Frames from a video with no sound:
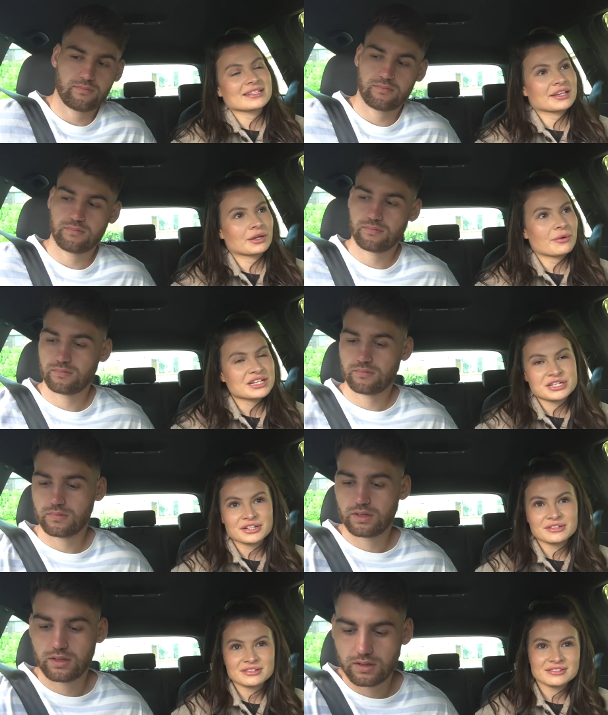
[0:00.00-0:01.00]
Speaker 1: asking
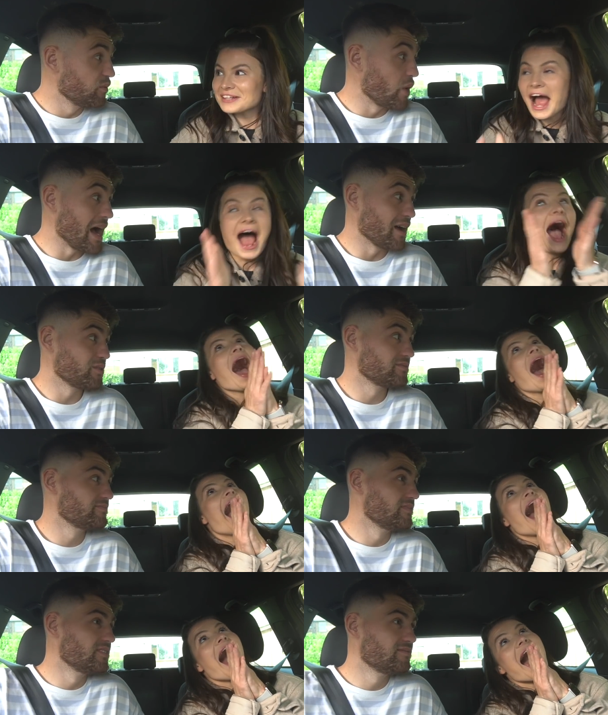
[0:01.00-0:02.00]
questions.
Speaker 2: Wow,
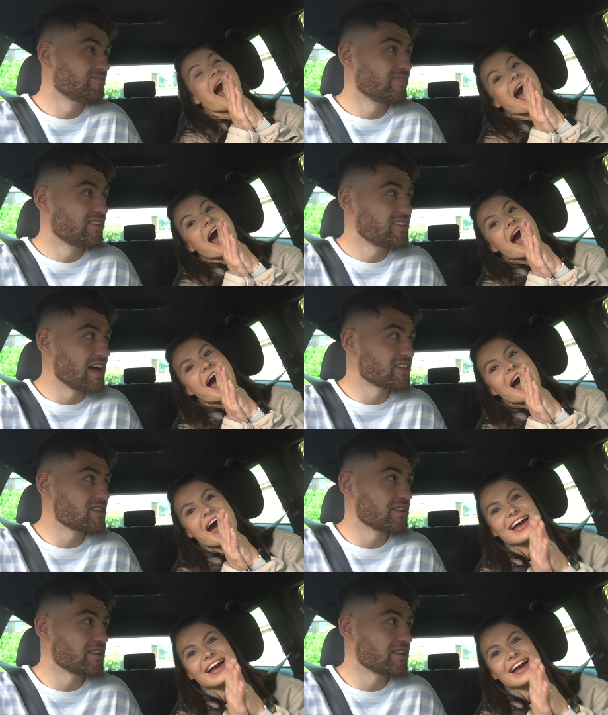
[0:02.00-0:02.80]
that's